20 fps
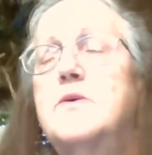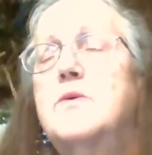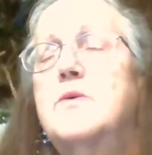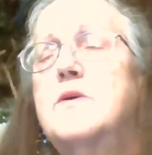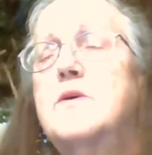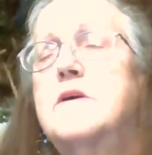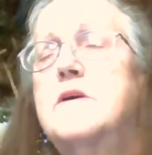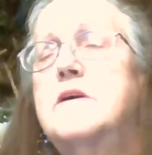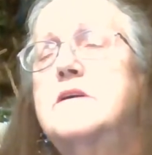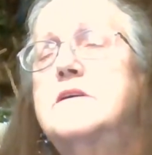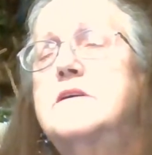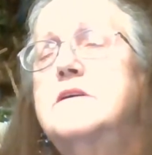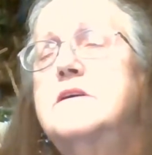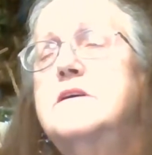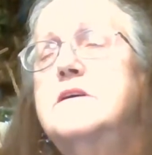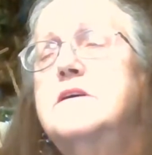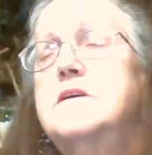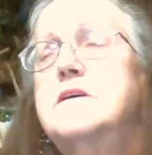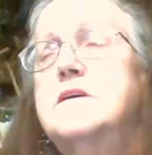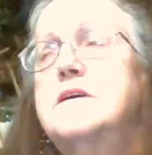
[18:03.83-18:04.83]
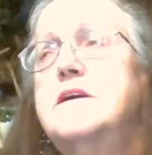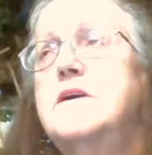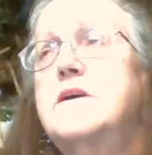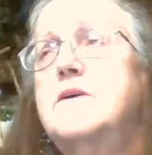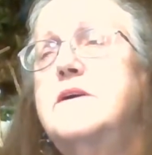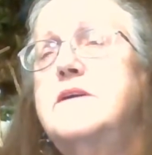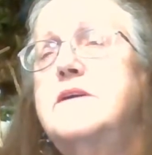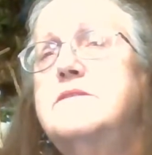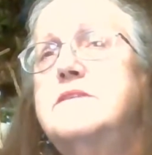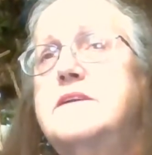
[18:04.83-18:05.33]
or,
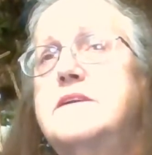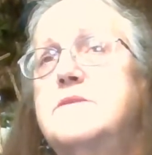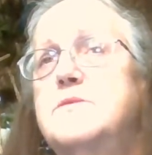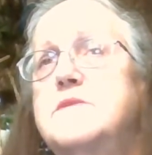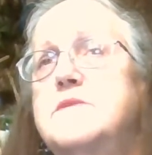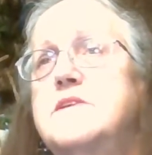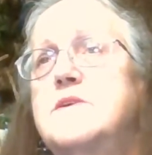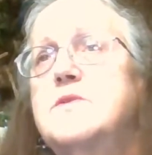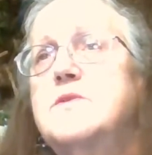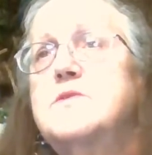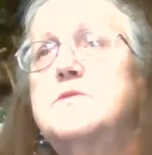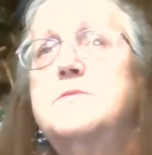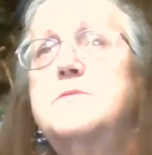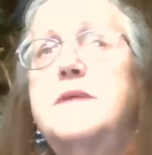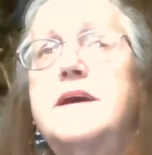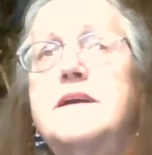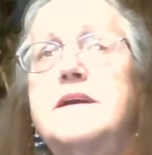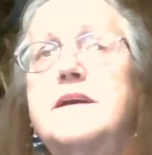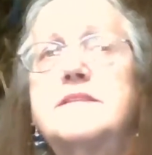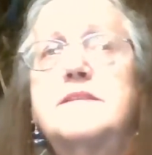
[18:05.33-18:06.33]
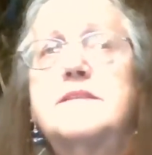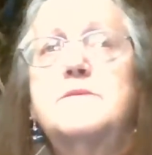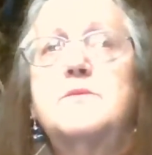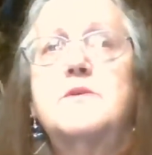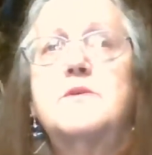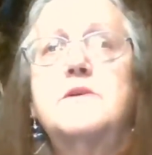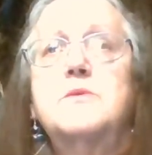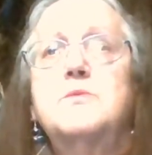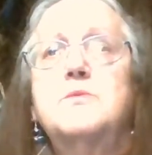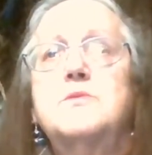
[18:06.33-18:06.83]
even with an older man
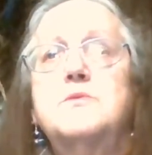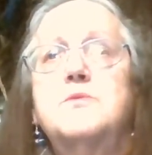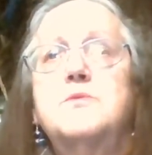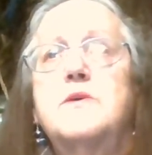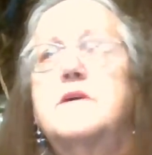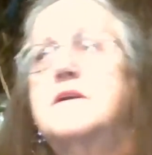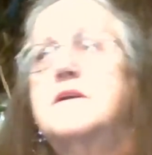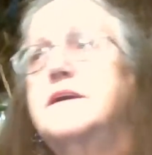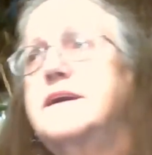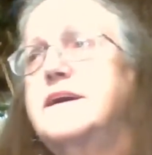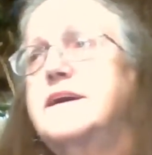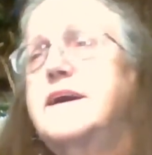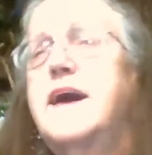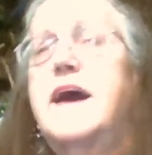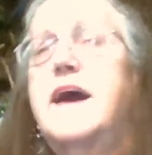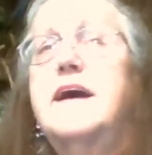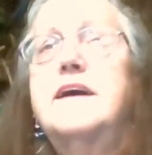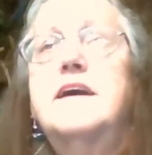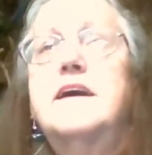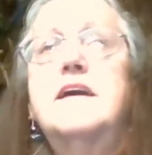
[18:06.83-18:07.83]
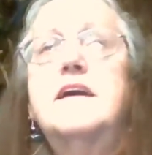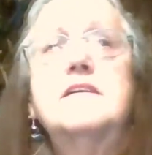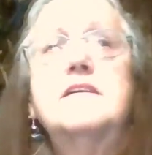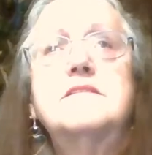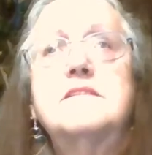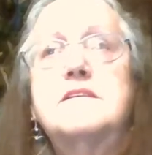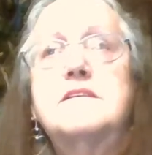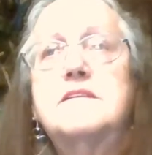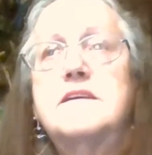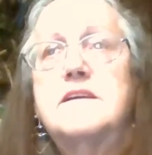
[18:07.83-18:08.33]
where he would wear like
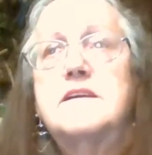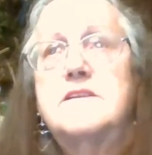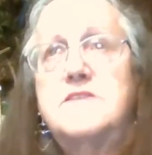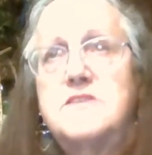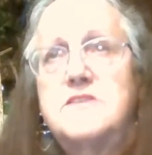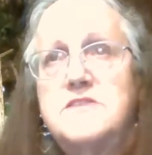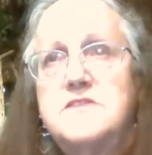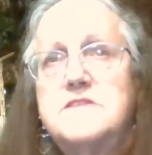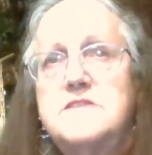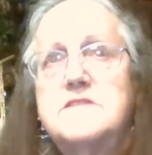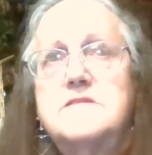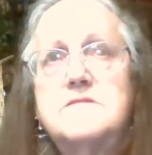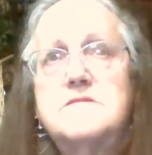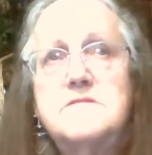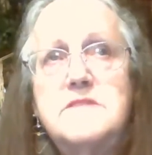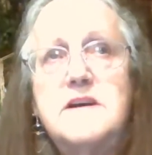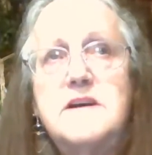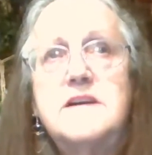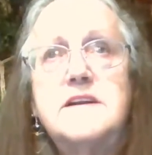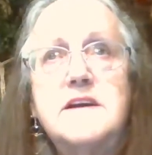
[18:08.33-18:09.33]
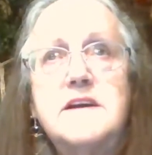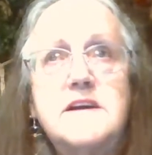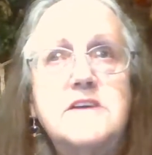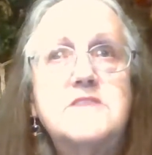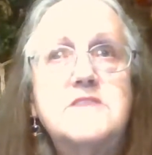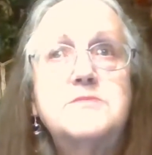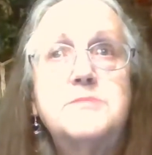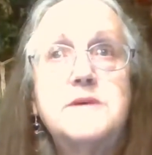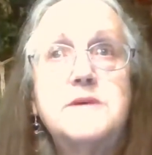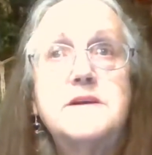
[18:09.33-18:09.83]
khakis and just a
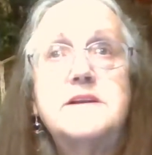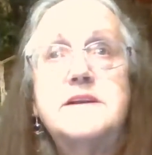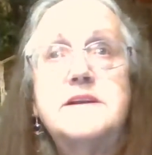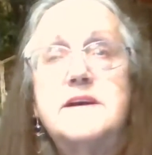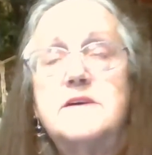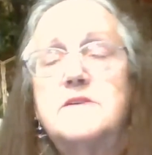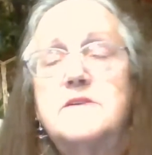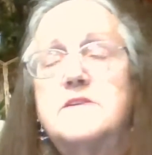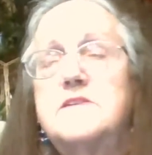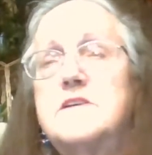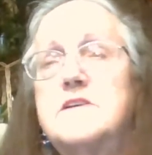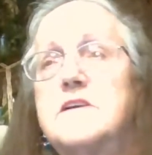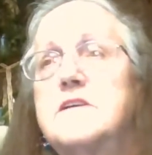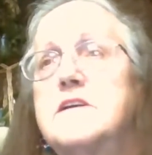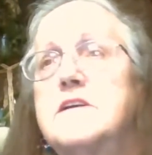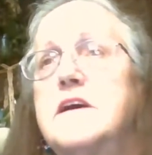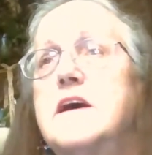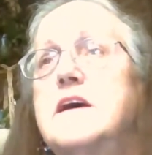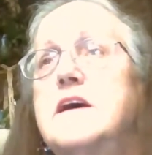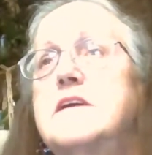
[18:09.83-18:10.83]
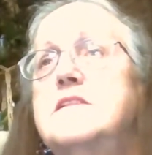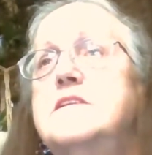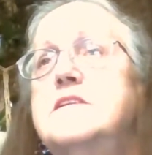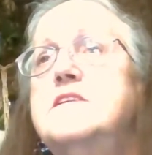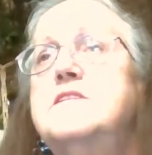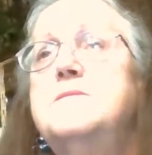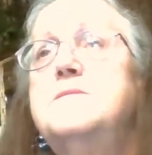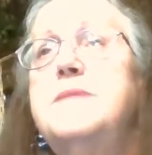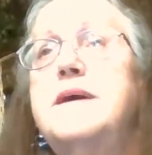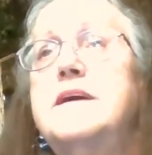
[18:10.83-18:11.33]
nice button down shirt.
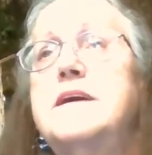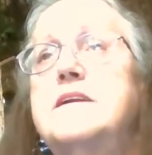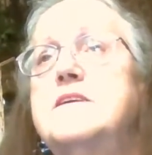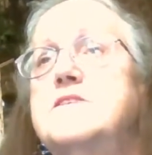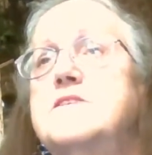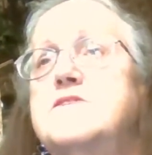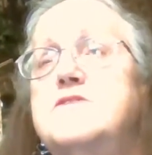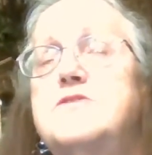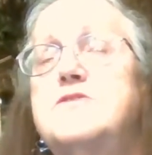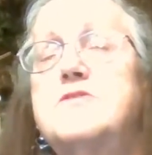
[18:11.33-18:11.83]
This man is